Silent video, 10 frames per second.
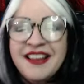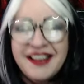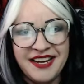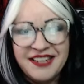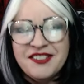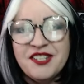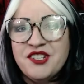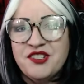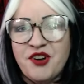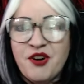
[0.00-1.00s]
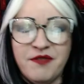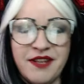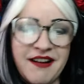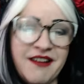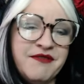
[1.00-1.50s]
he doesn't deserve,
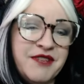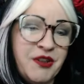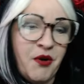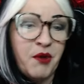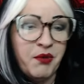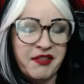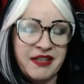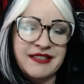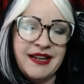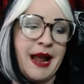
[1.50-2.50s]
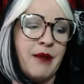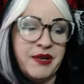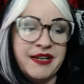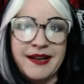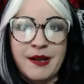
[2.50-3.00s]
like, all of these horrible things, like,
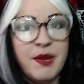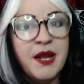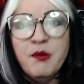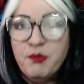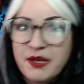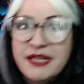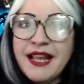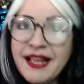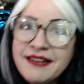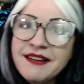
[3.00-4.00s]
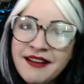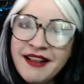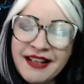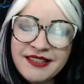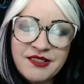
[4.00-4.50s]
happening to him. But yet,
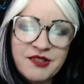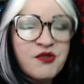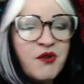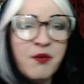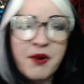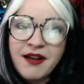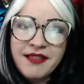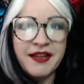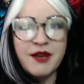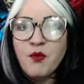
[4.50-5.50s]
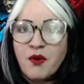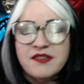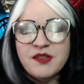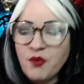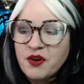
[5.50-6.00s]
as the story went on, like,
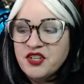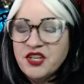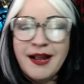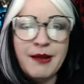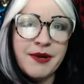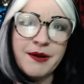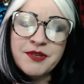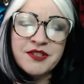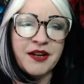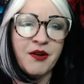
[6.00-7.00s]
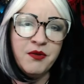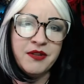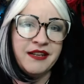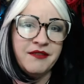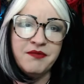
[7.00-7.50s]
worse and worse shit happened, and I'm just like,
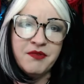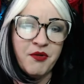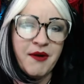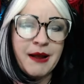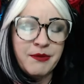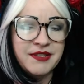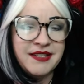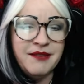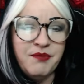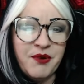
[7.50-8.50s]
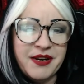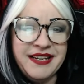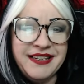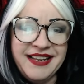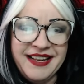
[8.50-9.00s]
holy crap, this kid, poor
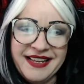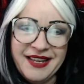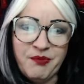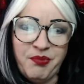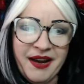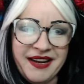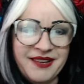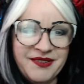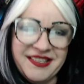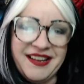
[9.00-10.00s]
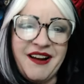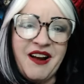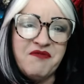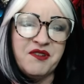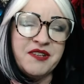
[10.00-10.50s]
kid can't get a break. It was, like,
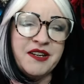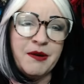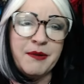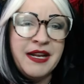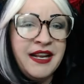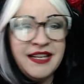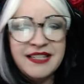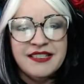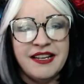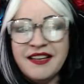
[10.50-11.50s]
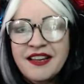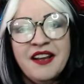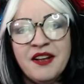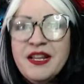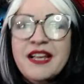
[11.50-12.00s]
awful, you know what I mean? It's like,
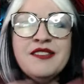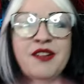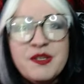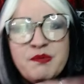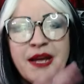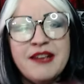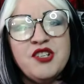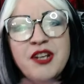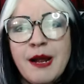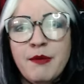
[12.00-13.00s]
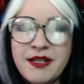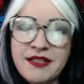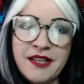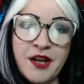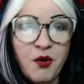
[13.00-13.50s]
he has all this bad shit happening, and
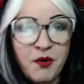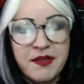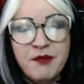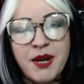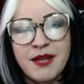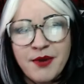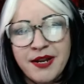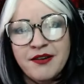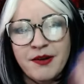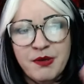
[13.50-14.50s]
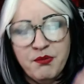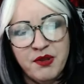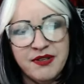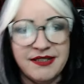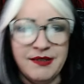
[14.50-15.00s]
it's like, oh, and then, by the way, here come the
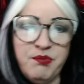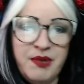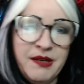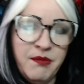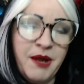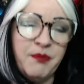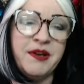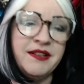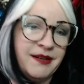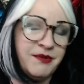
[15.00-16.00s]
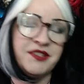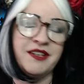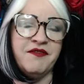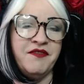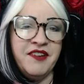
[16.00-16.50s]
bullies and beat him up and all that. I'm just
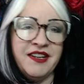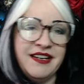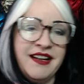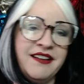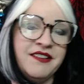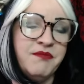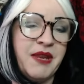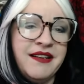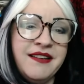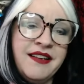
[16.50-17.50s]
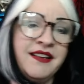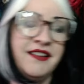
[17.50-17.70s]
like, fucking hell, man.